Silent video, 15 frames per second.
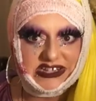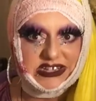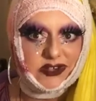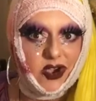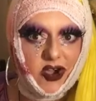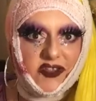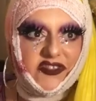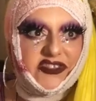to
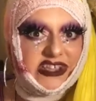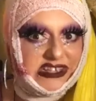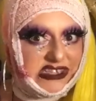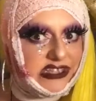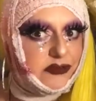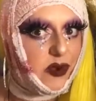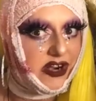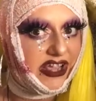God, this
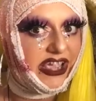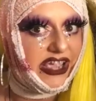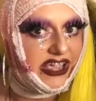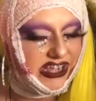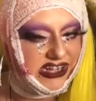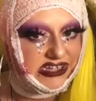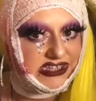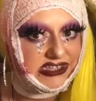is what it
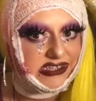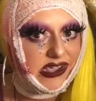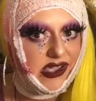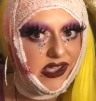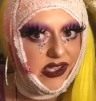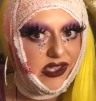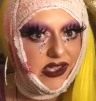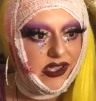is.
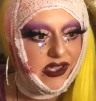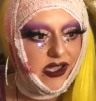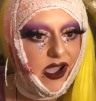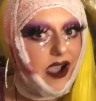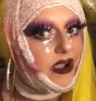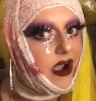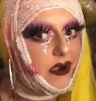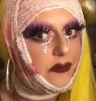I
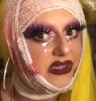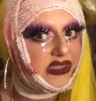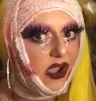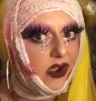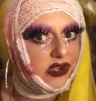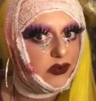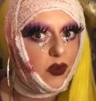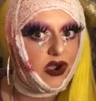can't be the
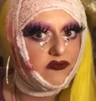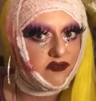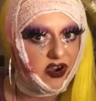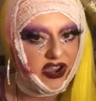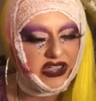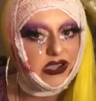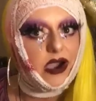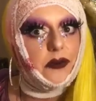only one,
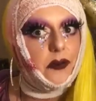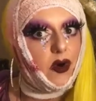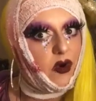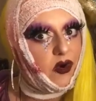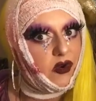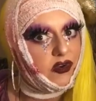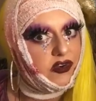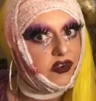right? Come
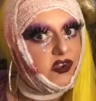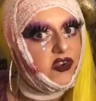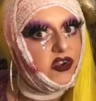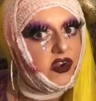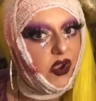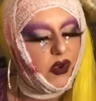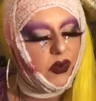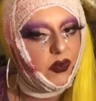on, you
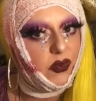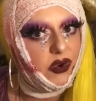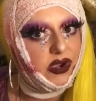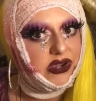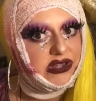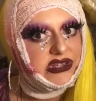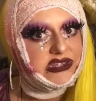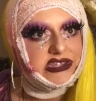know.
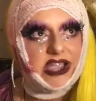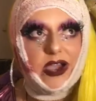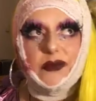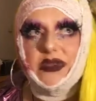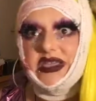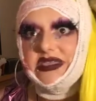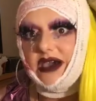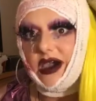Tell
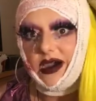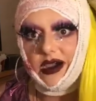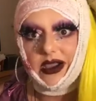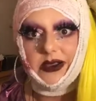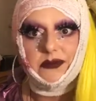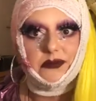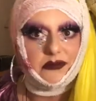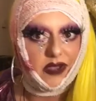me that
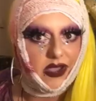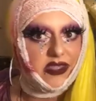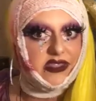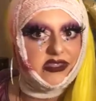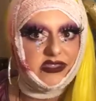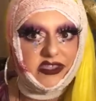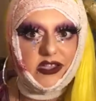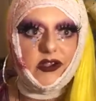I'm
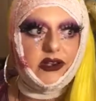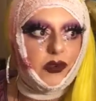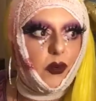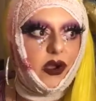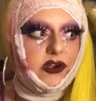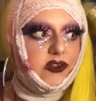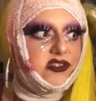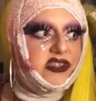the only
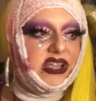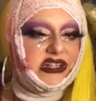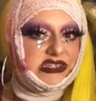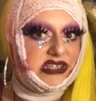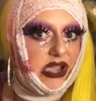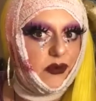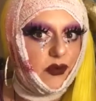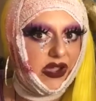one who thinks
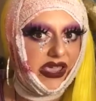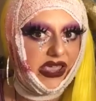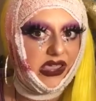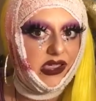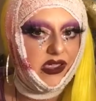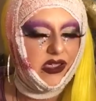that way.